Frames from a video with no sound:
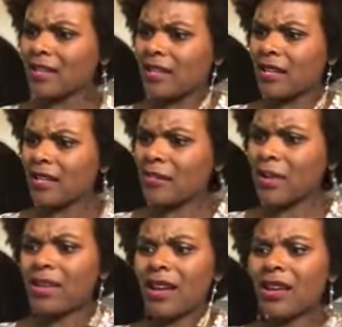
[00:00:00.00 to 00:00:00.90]
eat him up
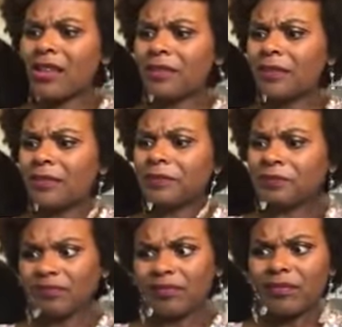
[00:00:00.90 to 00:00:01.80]
right here. You know, she'll
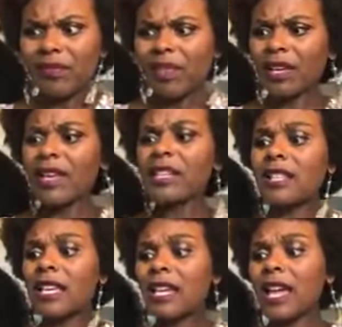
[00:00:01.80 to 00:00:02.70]
try anything.
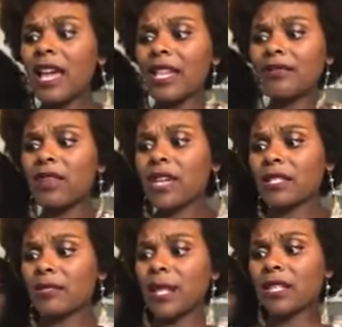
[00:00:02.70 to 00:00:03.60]
It's
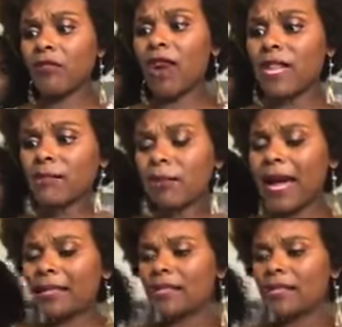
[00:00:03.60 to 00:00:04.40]
right spicy too.